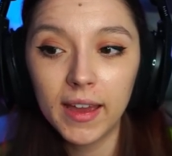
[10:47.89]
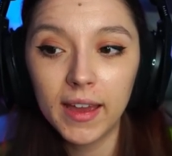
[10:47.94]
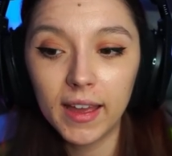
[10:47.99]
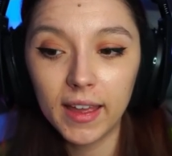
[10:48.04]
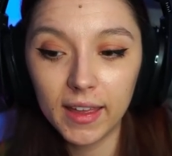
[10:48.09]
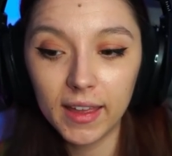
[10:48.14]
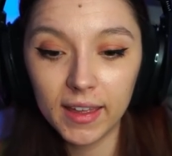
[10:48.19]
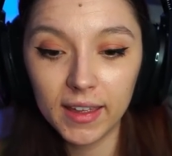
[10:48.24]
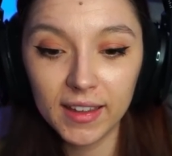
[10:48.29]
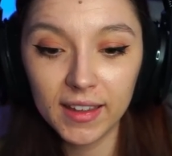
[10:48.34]

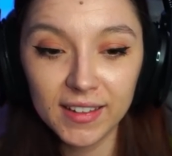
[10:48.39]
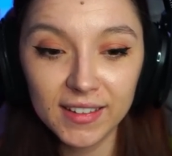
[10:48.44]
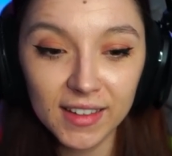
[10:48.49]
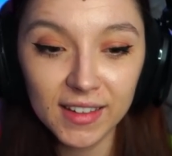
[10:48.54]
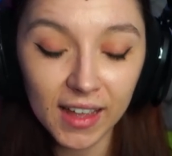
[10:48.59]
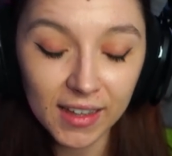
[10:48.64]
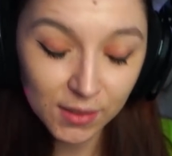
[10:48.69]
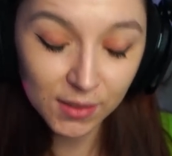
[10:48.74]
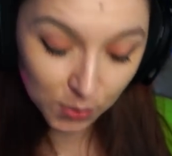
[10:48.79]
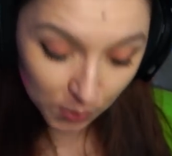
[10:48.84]
And
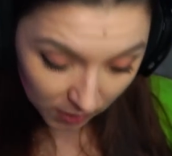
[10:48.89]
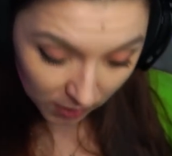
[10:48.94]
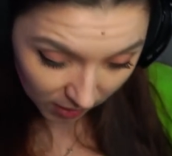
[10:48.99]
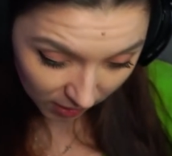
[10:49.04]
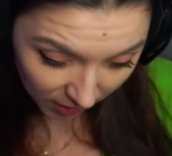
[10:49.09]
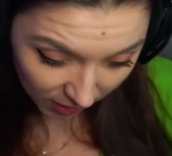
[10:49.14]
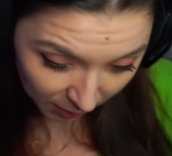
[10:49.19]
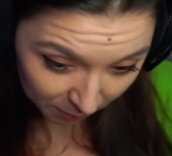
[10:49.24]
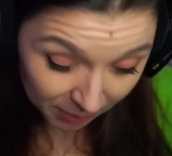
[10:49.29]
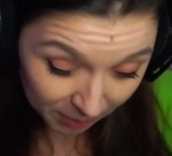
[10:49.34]
as
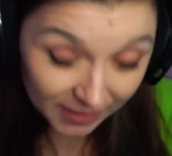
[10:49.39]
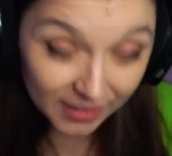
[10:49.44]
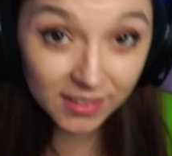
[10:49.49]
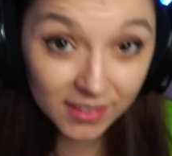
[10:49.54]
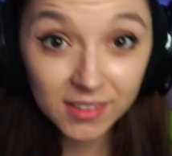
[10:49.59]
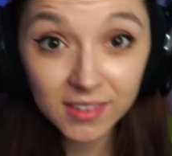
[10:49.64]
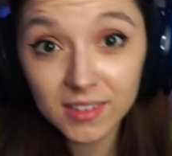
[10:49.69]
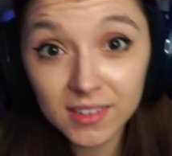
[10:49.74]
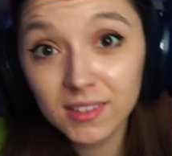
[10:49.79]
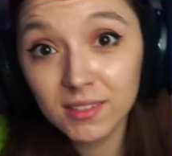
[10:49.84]
well,
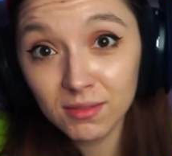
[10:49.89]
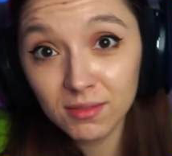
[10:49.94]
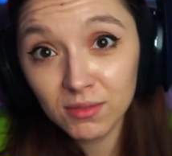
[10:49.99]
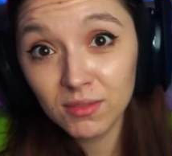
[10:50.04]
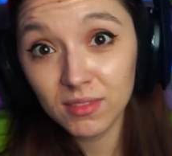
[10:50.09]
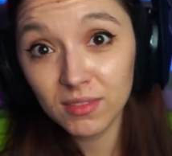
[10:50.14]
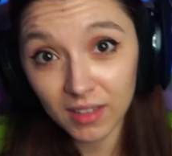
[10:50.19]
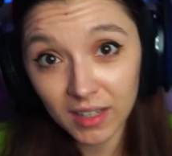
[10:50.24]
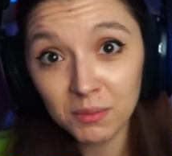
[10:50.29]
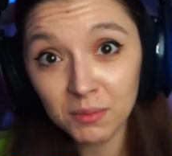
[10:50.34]
please
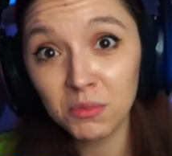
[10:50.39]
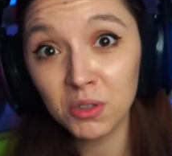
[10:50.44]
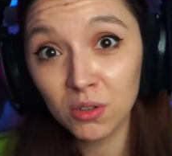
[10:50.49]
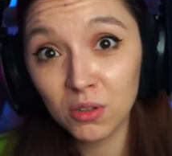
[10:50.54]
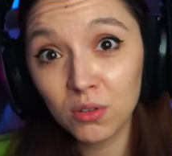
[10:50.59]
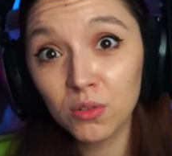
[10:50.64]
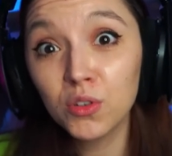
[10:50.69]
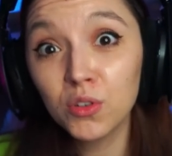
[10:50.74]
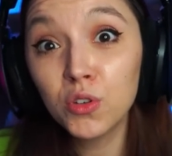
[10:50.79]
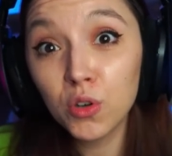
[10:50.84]
let me know
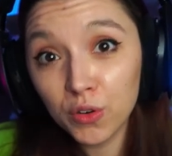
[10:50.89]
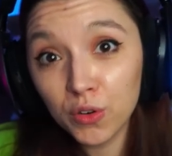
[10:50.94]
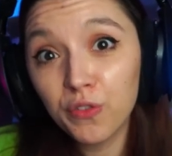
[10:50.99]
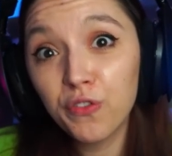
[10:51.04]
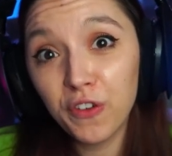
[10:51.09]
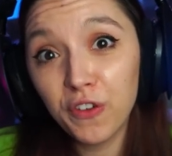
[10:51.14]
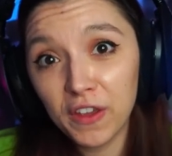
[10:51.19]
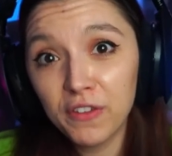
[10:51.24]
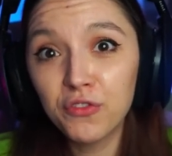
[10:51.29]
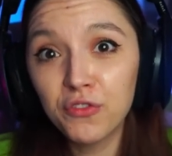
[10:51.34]
your
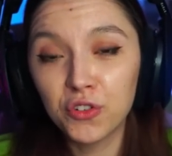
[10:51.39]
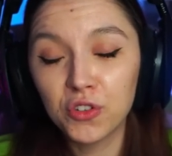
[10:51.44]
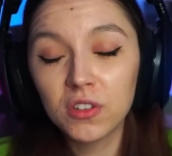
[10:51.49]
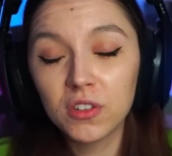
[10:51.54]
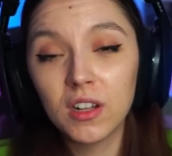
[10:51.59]
favorite.